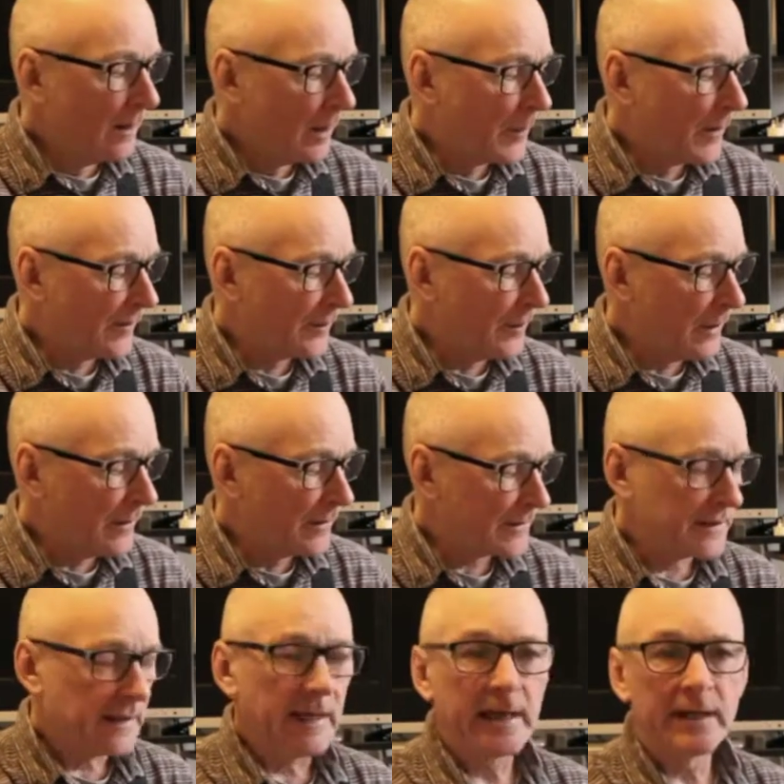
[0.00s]
Apart from our
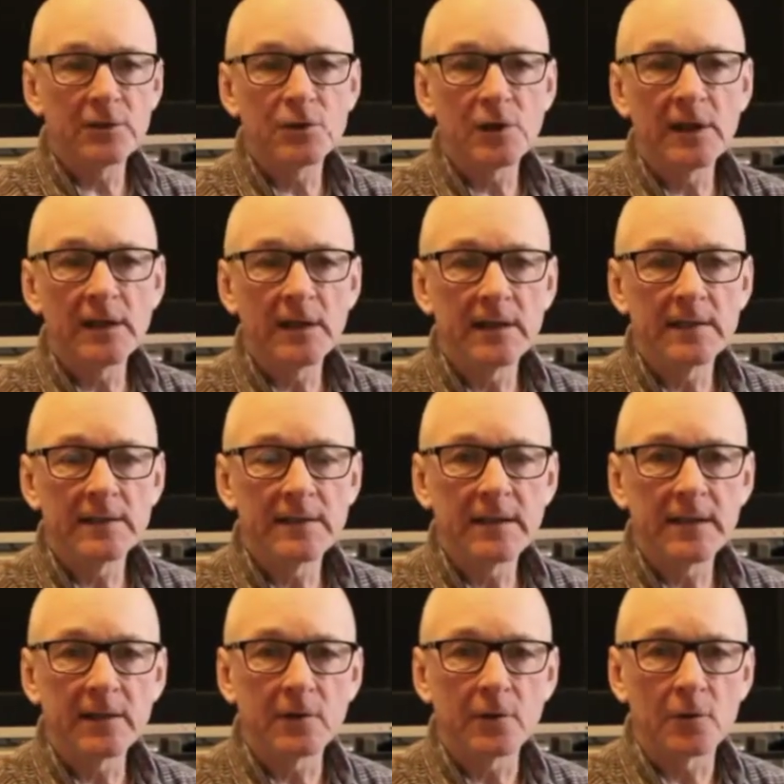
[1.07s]
C, A, G, E and
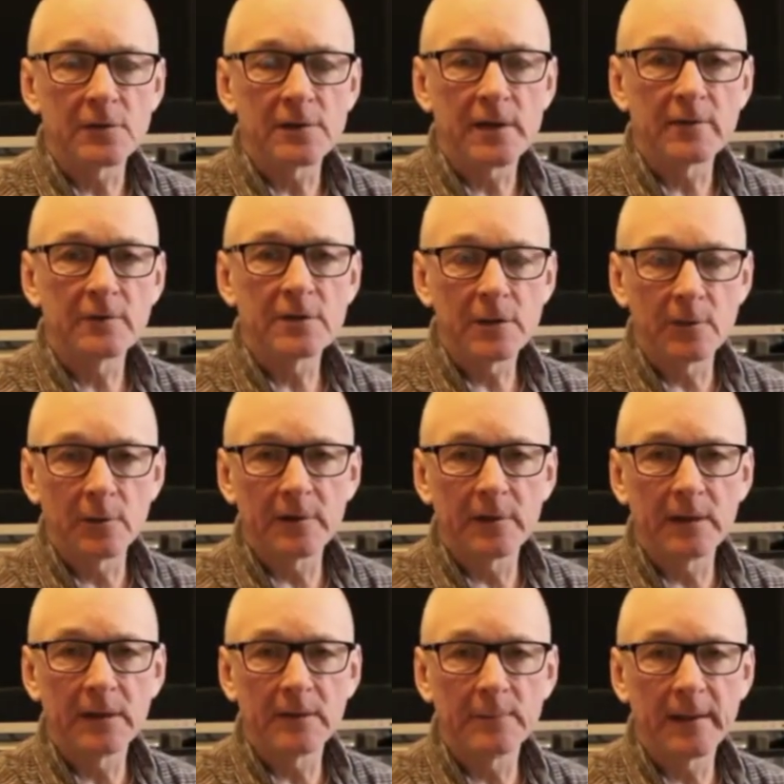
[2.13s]
D chords, there are 2
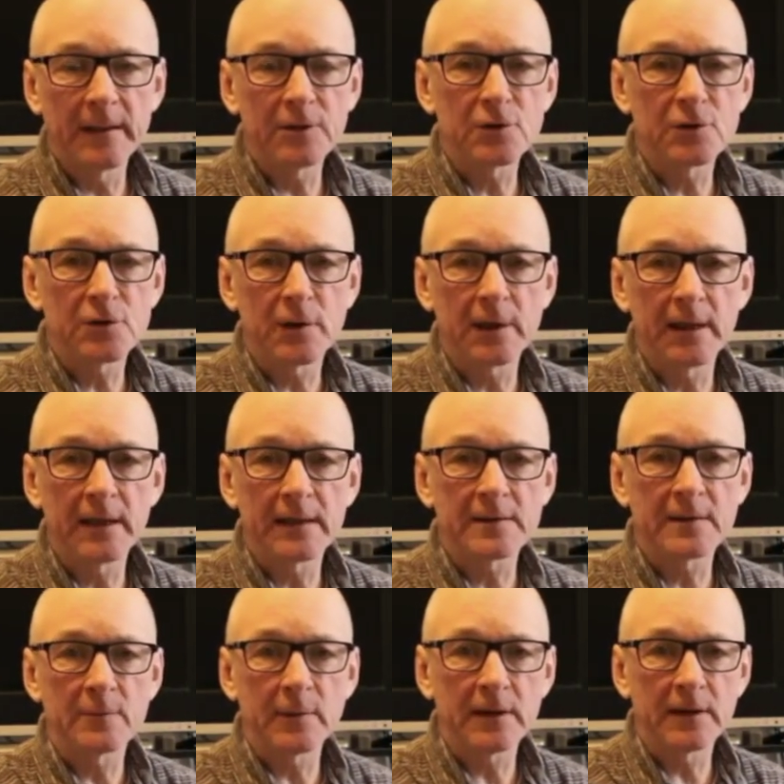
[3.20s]
other major
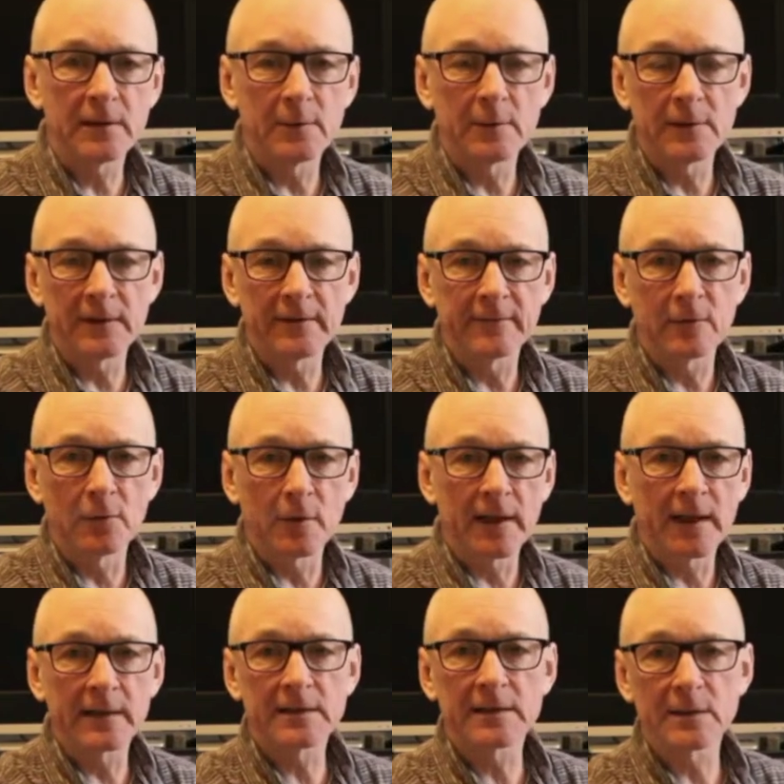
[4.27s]
triads that we could do have a
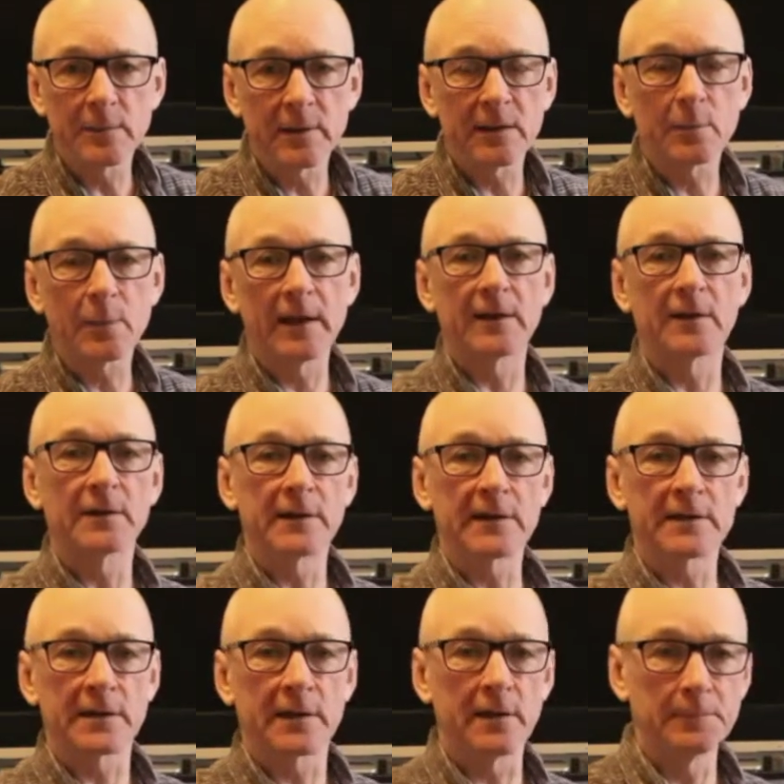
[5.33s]
look at to be able to play on the
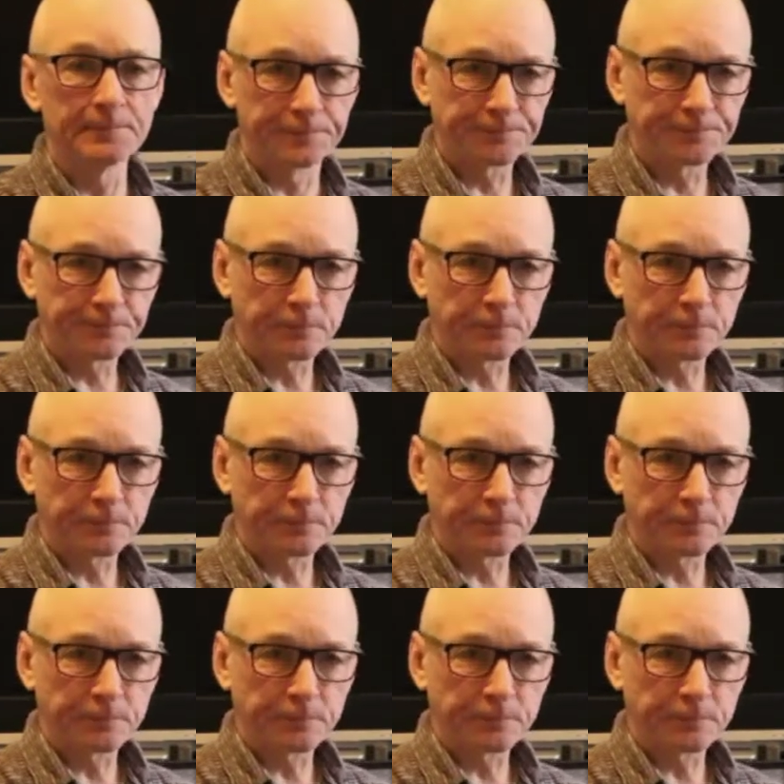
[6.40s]
guitar.